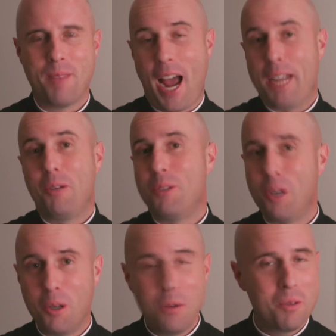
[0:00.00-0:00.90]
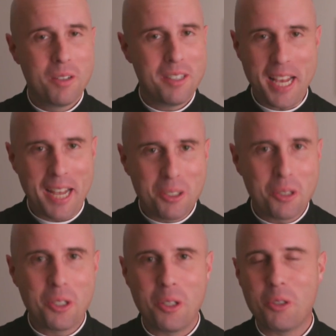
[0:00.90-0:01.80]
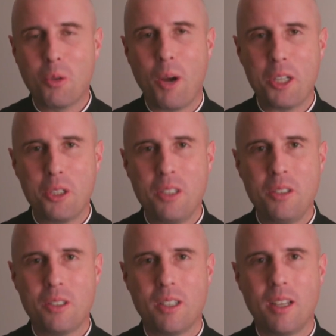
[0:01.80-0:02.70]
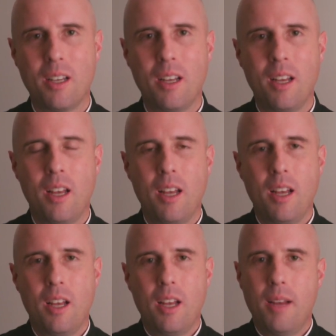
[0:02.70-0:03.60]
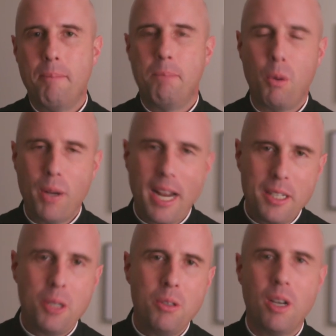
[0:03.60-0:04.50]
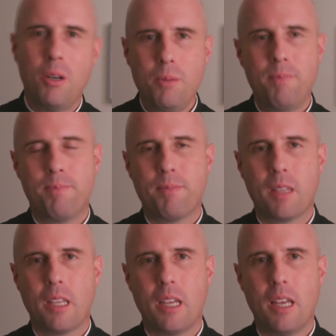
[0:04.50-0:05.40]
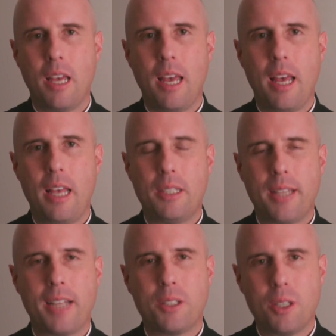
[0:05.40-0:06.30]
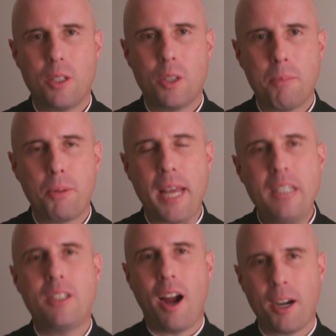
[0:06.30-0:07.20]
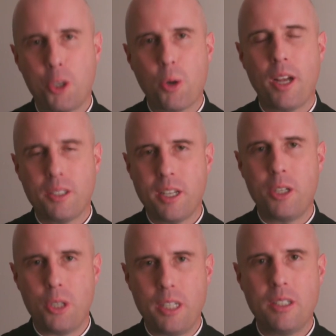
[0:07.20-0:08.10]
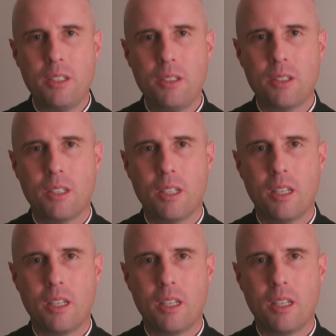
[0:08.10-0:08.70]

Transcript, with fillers: I don't know the answer to those questions. But what I do know is that to place our trust in Jesus,